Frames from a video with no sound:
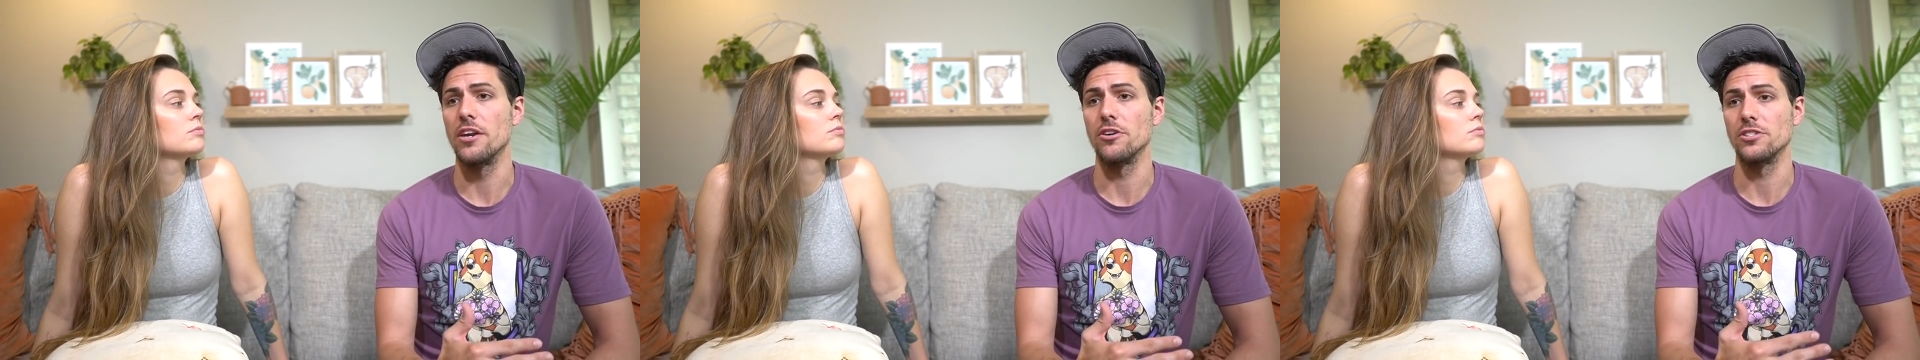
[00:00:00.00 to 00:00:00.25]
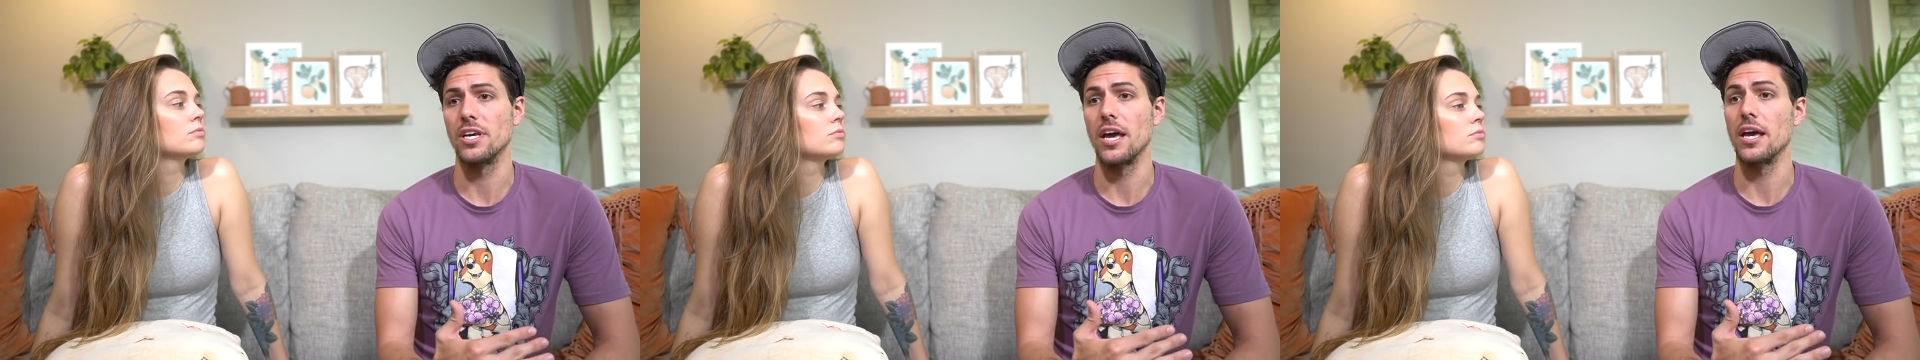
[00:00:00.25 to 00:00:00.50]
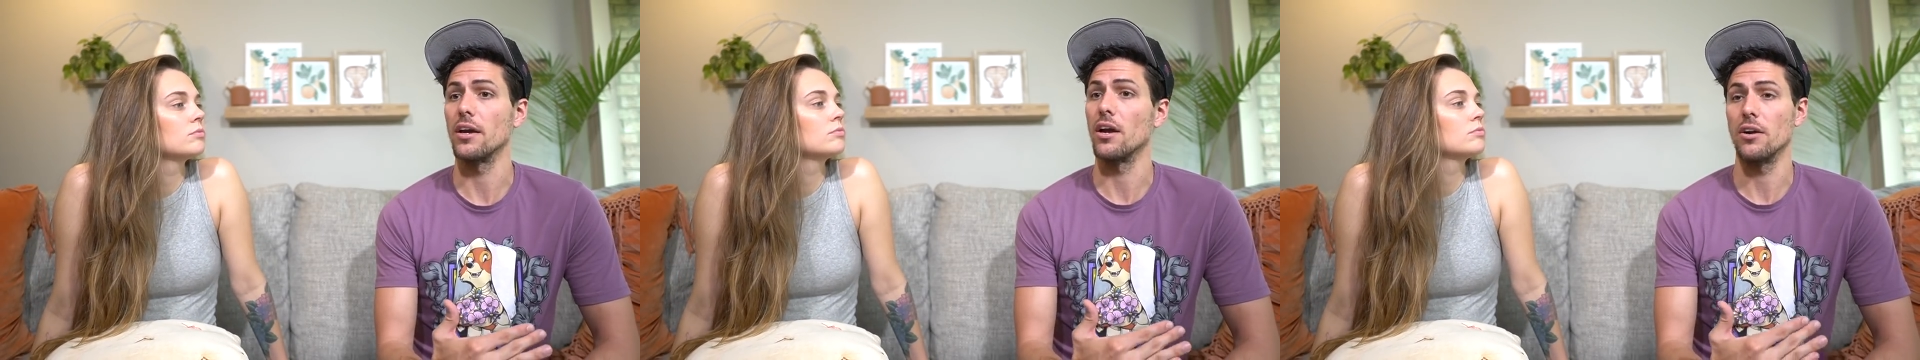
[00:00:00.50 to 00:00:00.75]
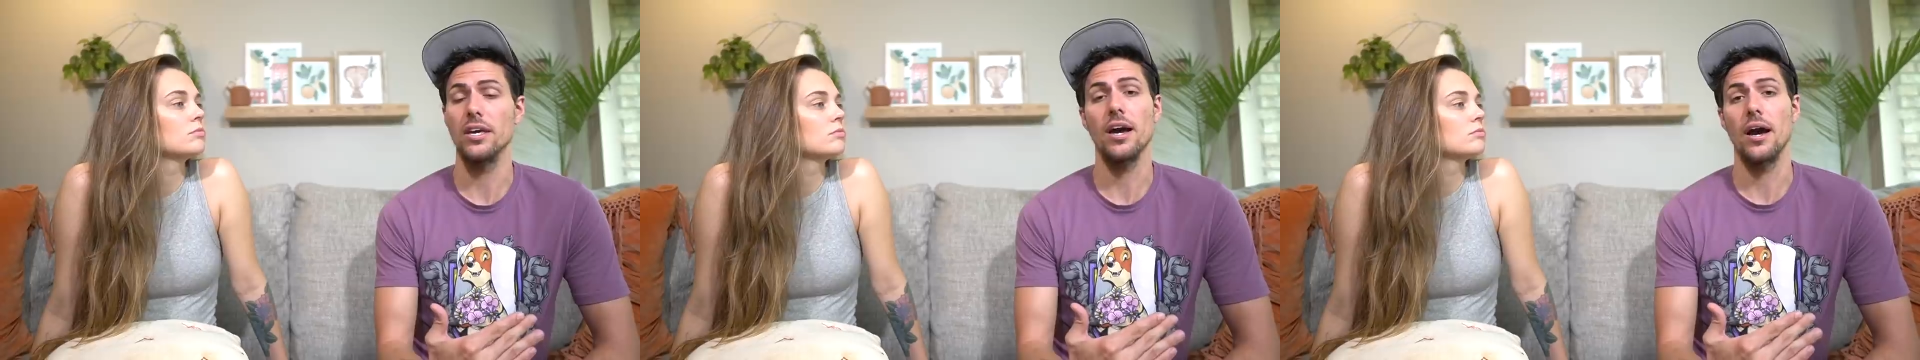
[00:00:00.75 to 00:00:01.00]
Speaker 1: are saying,
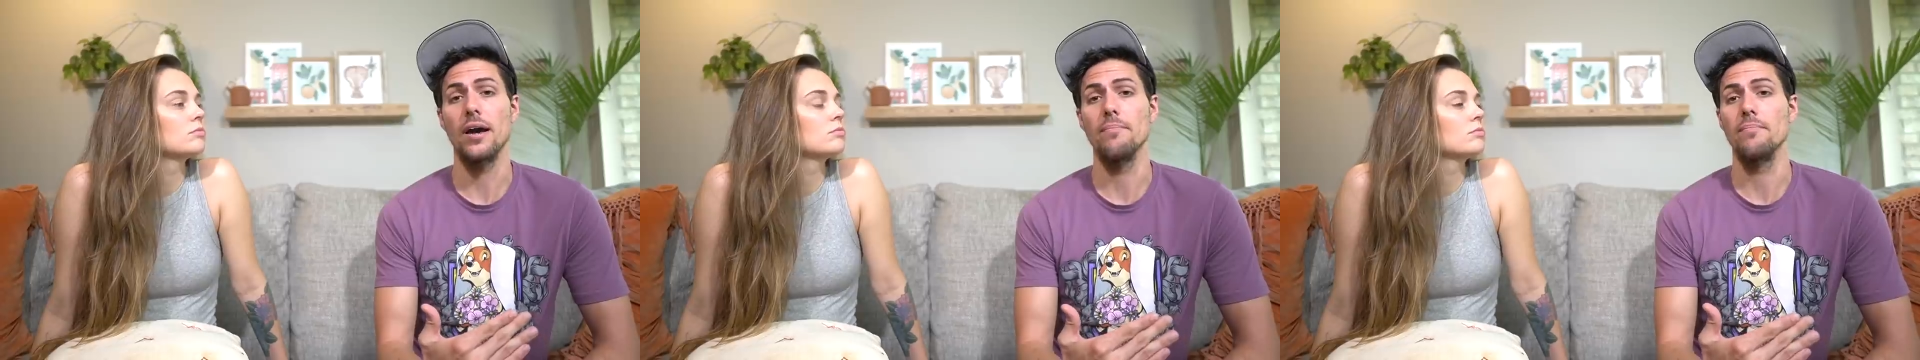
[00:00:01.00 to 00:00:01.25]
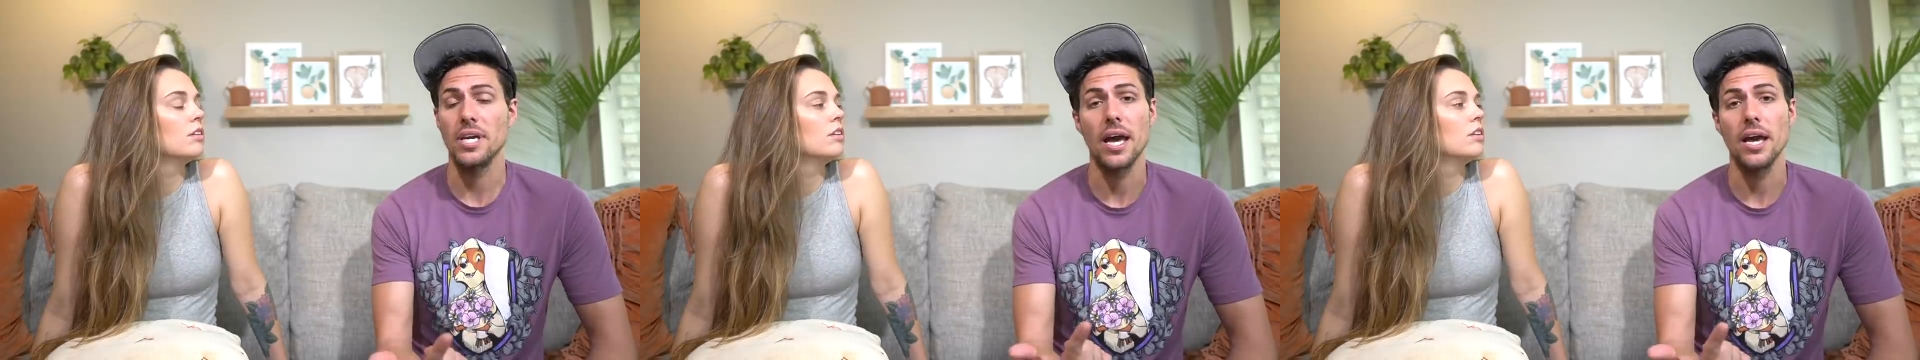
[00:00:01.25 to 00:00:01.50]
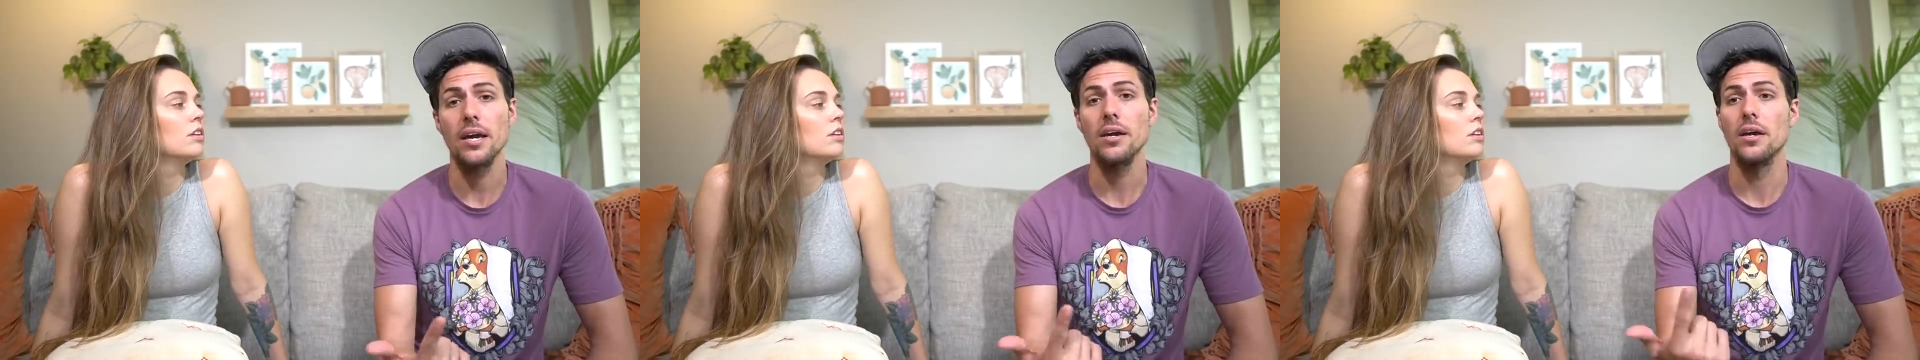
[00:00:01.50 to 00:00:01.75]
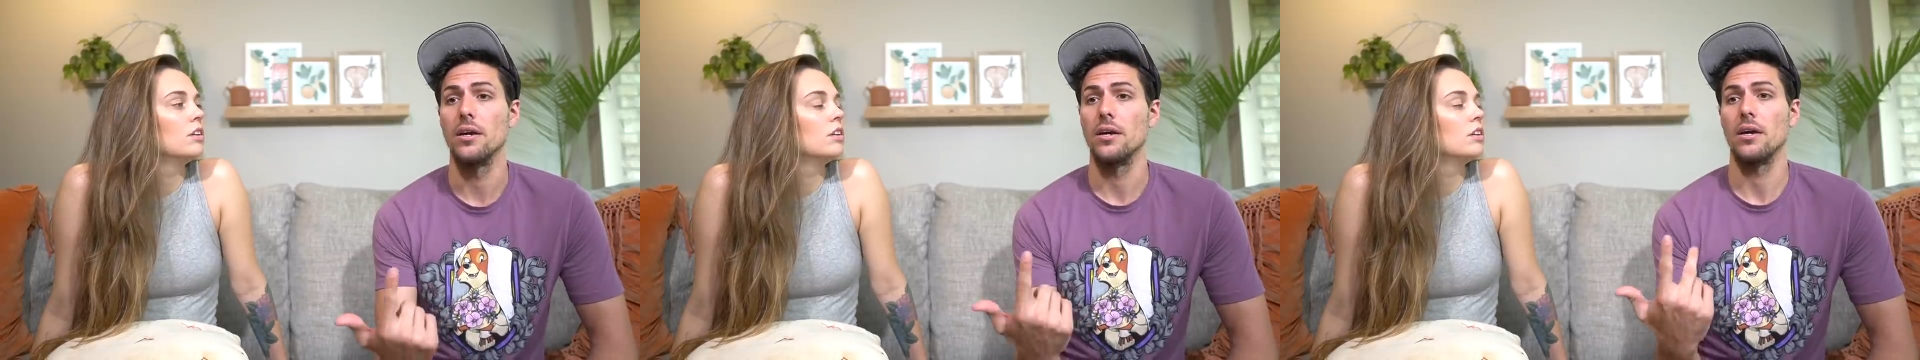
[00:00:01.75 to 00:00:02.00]
yeah, I'm gay,
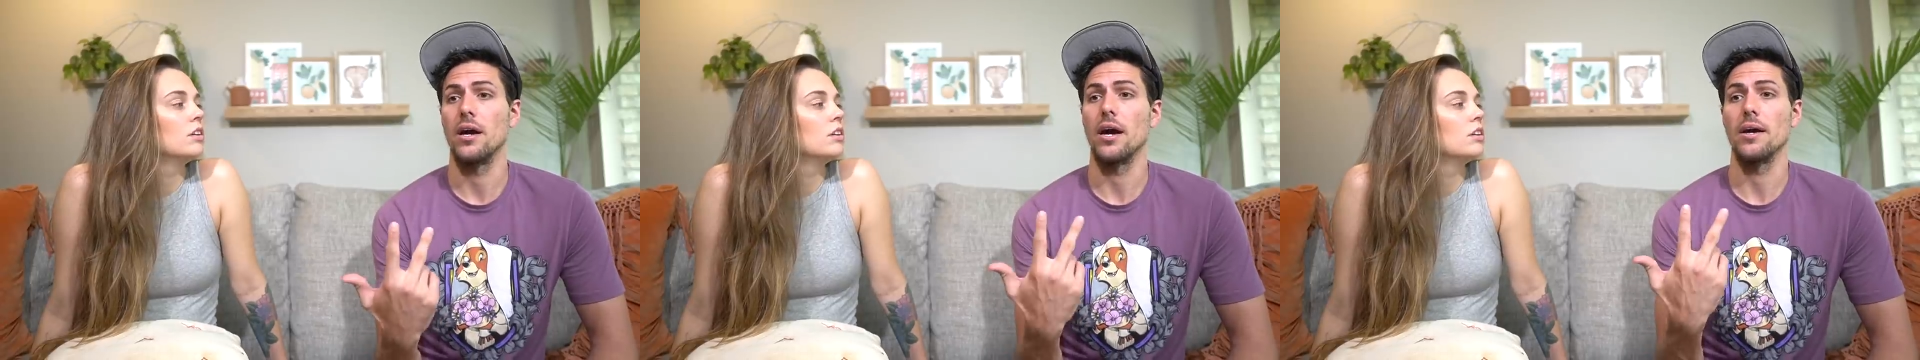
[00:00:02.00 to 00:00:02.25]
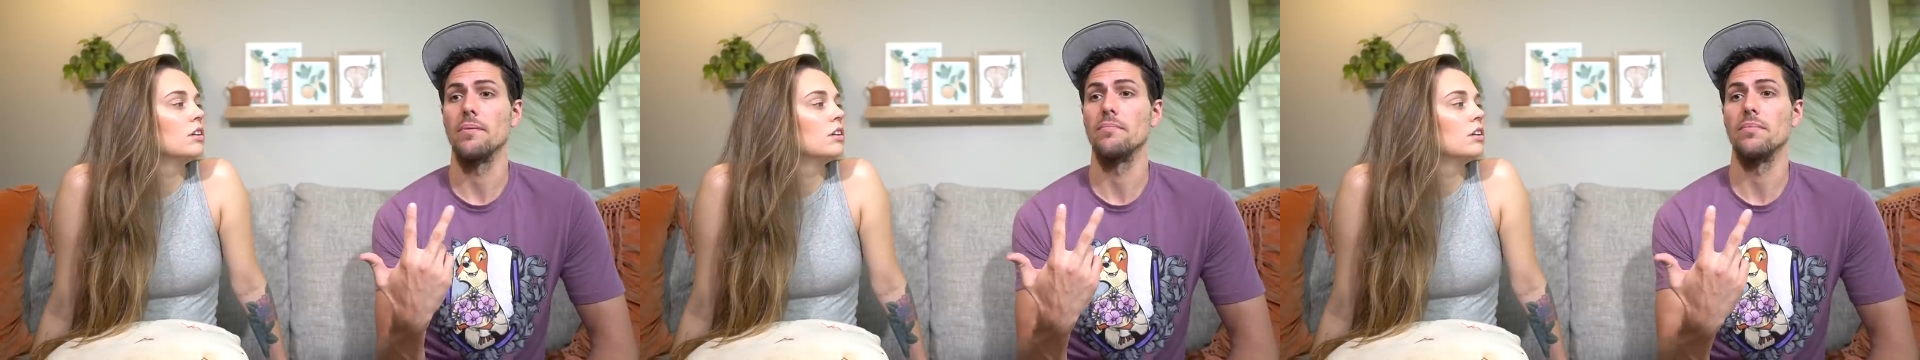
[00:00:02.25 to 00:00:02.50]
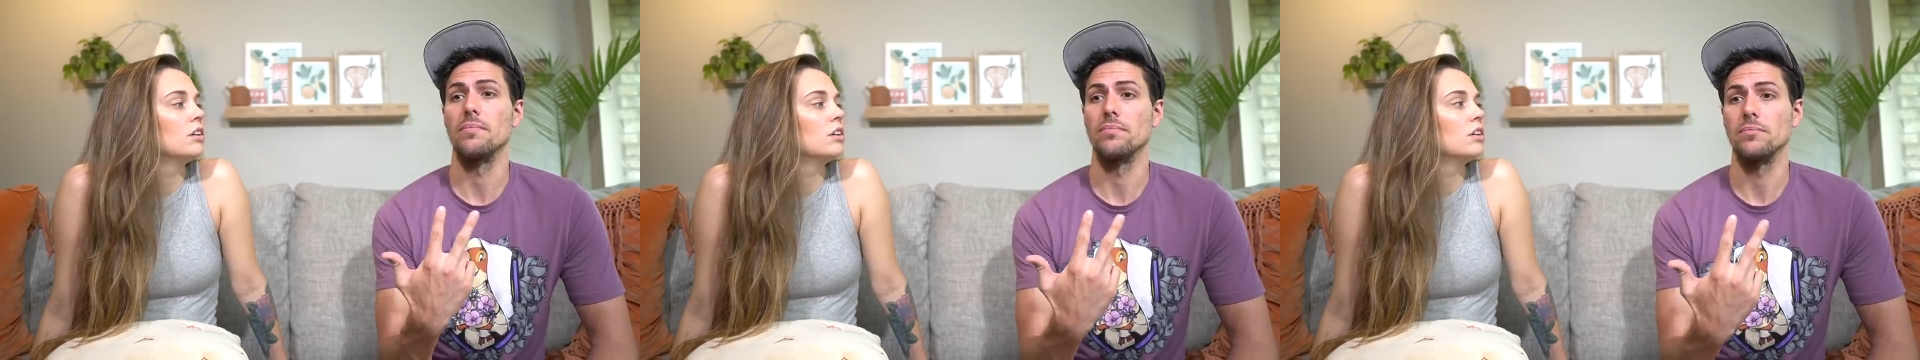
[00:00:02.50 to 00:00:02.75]
I'm